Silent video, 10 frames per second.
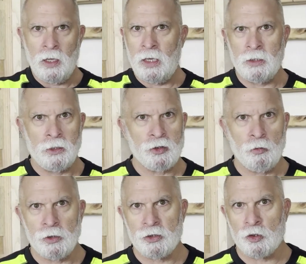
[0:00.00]
and then
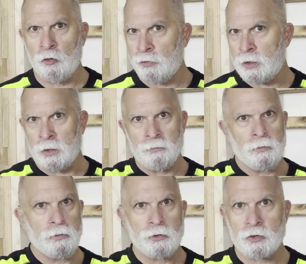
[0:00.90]
2 inches over, the
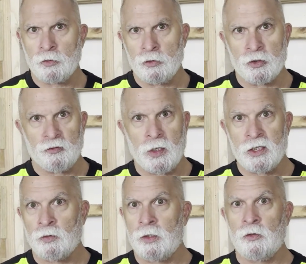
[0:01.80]
screw just
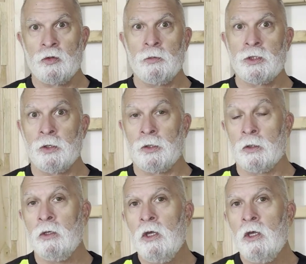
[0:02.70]
flies right through the material.